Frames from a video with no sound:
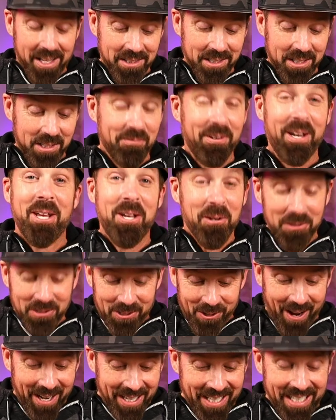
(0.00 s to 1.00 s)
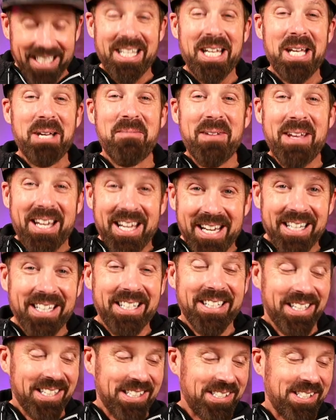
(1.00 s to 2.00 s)
end this video so I can keep
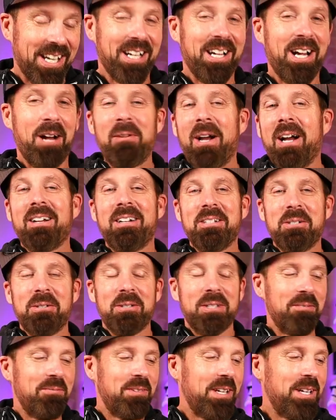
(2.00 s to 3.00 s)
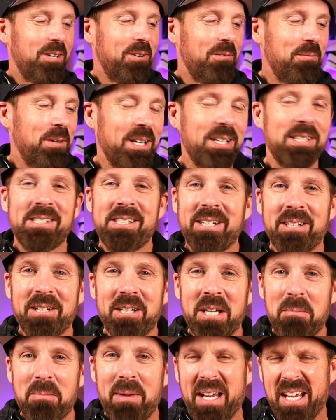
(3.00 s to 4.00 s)
eating this thing. I'm not gonna do it in the video. I'm not gonna sit here
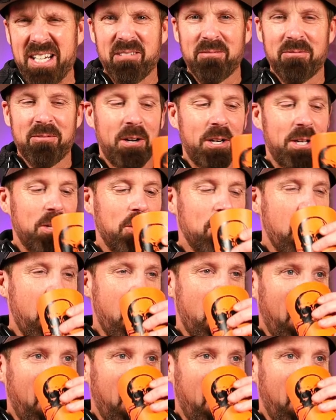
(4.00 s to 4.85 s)
and keep eating in front of you,